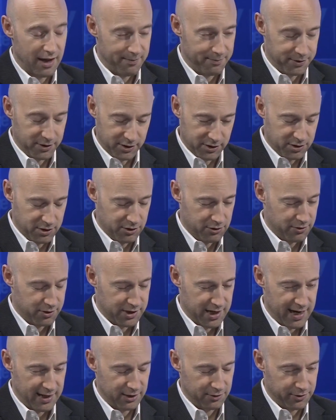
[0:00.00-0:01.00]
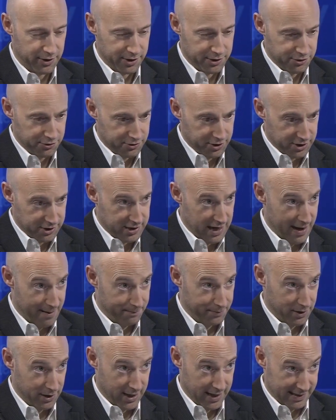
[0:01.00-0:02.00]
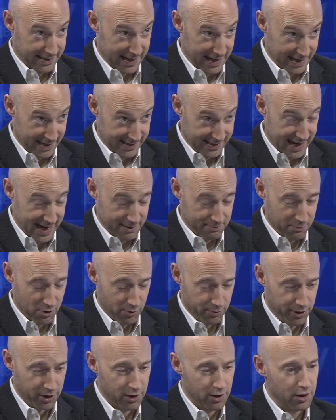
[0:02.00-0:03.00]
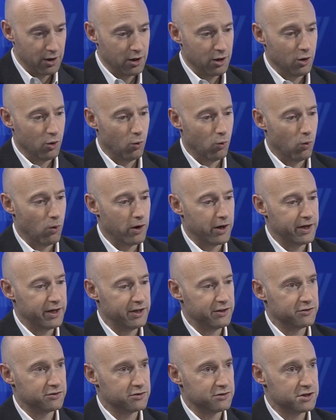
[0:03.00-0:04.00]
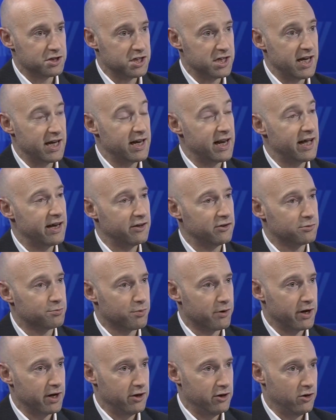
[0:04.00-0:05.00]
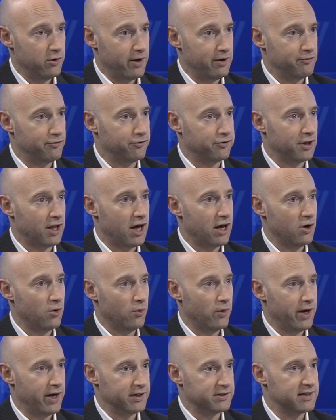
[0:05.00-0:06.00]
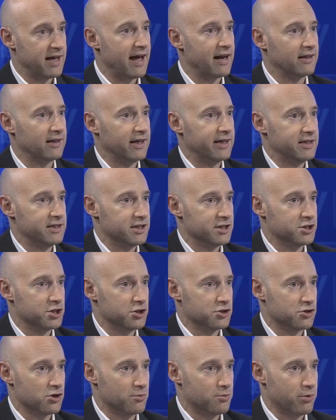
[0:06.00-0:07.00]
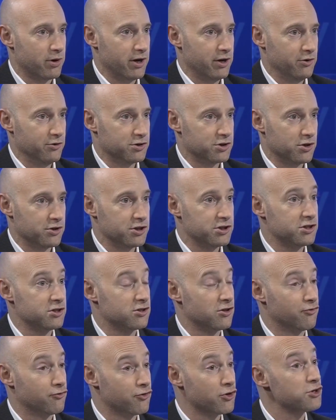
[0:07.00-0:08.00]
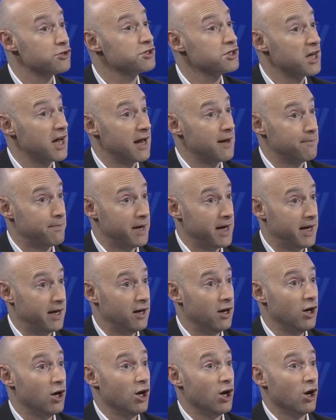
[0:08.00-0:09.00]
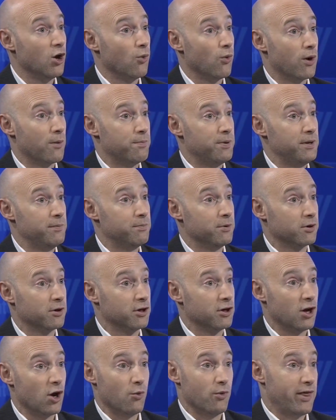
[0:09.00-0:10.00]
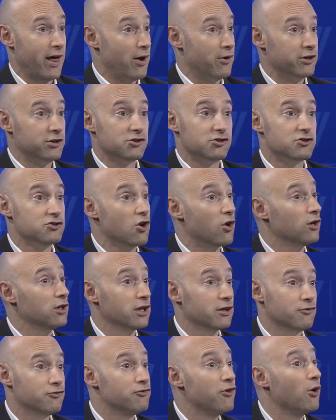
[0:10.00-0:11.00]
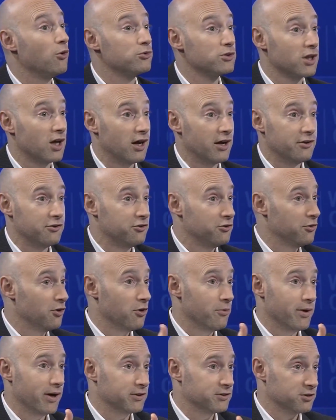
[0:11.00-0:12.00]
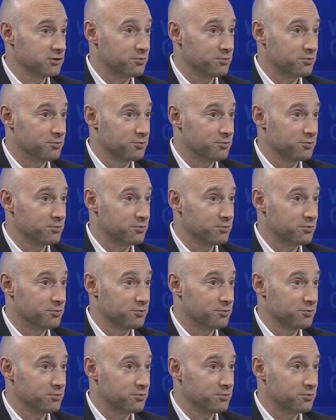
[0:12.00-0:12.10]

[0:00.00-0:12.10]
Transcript: happen. You're exactly right. Two things happen at that exact moment. One is CNN is brand new and flyaway satellite dishes are brand new. So this is the first campaign where people can go without installing phone lines. You know about